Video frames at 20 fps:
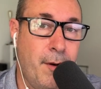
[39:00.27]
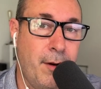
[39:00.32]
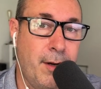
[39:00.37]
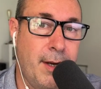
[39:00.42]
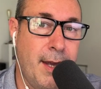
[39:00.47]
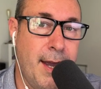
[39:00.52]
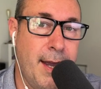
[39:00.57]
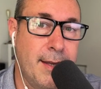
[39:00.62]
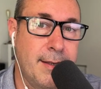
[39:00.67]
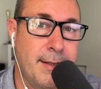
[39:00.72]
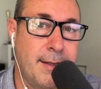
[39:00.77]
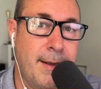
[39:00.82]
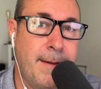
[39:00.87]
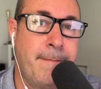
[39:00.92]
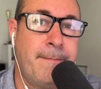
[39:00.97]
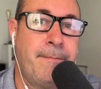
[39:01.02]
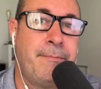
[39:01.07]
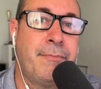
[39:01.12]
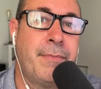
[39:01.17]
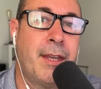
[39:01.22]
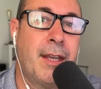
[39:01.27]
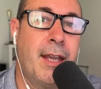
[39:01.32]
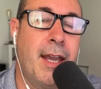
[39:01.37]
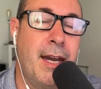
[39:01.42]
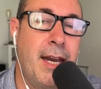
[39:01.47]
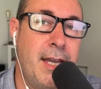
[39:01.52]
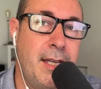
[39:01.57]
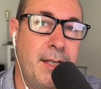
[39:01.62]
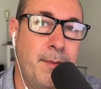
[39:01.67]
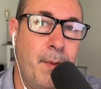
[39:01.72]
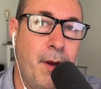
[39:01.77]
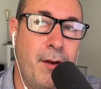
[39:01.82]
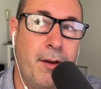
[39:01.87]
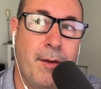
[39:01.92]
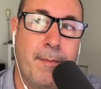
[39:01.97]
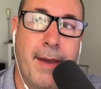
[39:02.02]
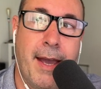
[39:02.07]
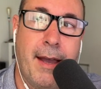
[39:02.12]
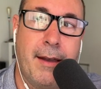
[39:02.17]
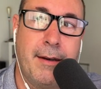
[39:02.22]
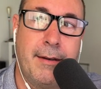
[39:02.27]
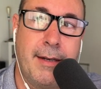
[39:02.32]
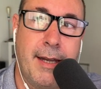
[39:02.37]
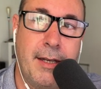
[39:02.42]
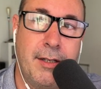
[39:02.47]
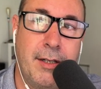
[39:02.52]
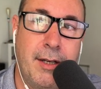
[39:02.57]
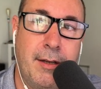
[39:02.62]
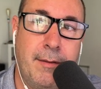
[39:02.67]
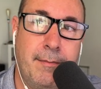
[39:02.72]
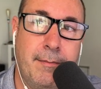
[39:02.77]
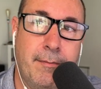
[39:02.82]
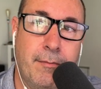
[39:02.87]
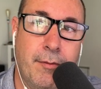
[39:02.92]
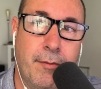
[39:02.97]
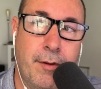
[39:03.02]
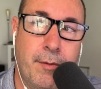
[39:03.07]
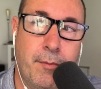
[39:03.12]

podcast, and he spoke about teaching